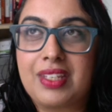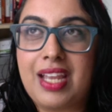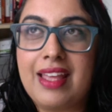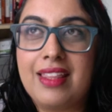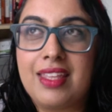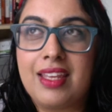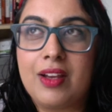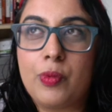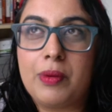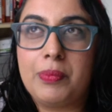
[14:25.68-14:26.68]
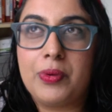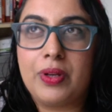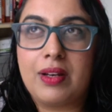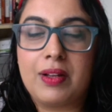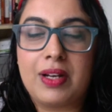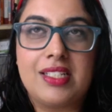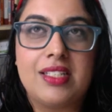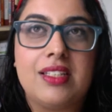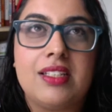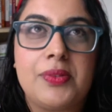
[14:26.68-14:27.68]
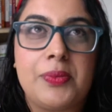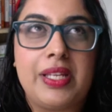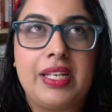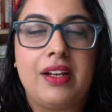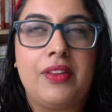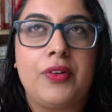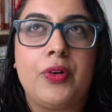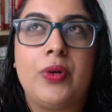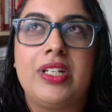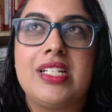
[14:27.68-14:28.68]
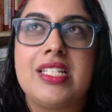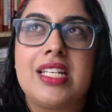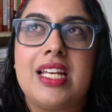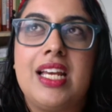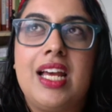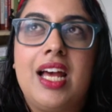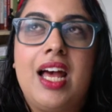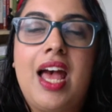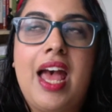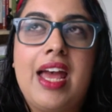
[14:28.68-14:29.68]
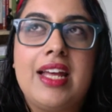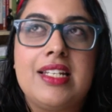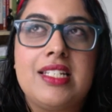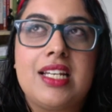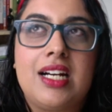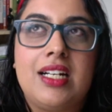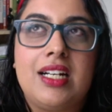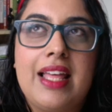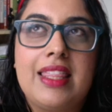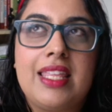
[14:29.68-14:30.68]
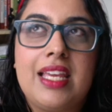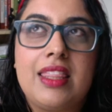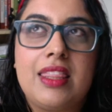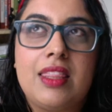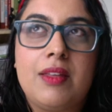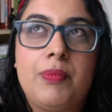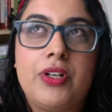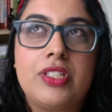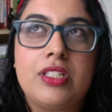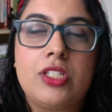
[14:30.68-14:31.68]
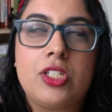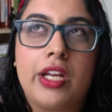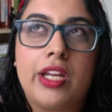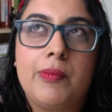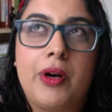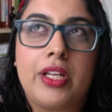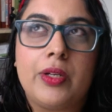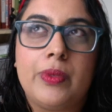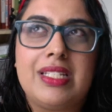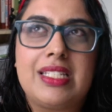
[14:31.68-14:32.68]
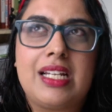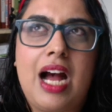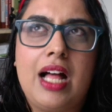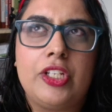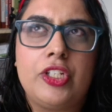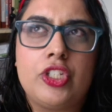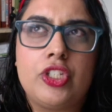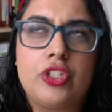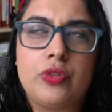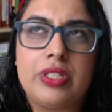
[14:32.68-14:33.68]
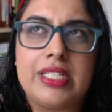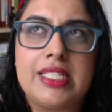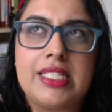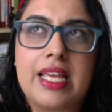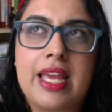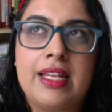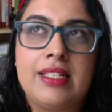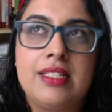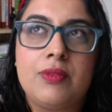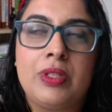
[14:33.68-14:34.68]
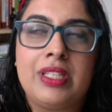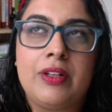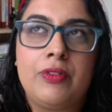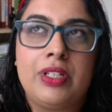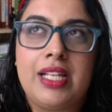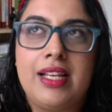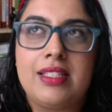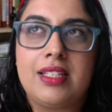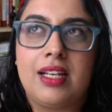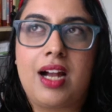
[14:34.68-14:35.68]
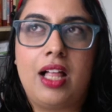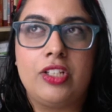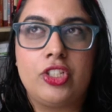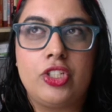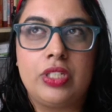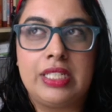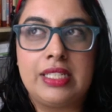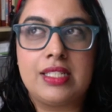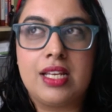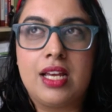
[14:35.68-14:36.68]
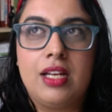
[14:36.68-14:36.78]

I think at one point, and I did this in another course, and I think the person's target market was college students. And when they realized that college students